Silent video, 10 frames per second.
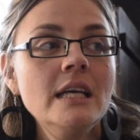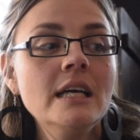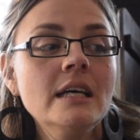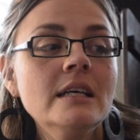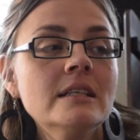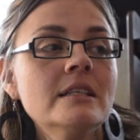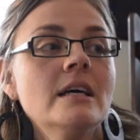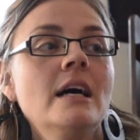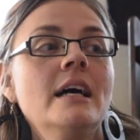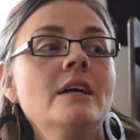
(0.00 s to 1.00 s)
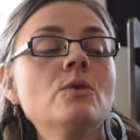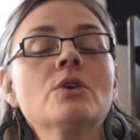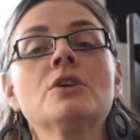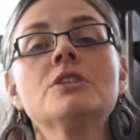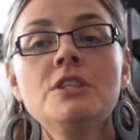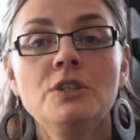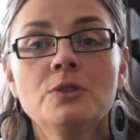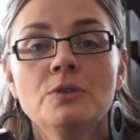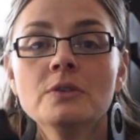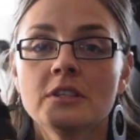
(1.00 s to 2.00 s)
and I ordered
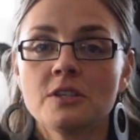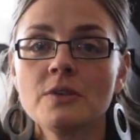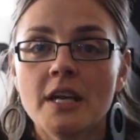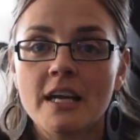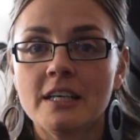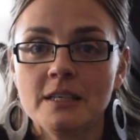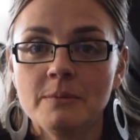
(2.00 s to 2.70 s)
two so that I could